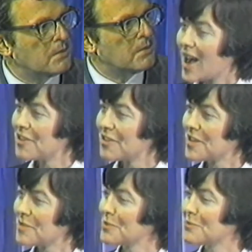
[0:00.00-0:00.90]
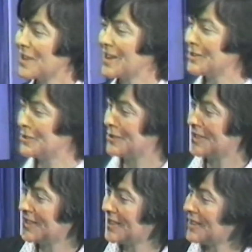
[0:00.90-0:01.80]
How come you
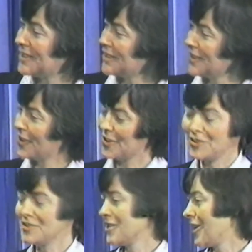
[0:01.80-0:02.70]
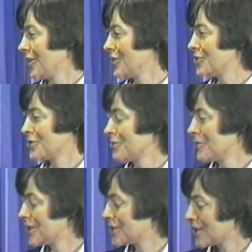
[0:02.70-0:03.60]
valued knowledge so
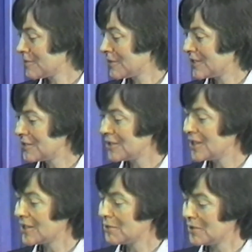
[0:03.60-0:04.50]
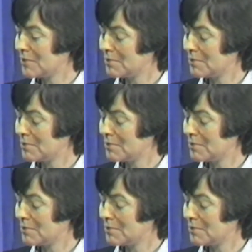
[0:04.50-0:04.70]
much? I mean, you here with a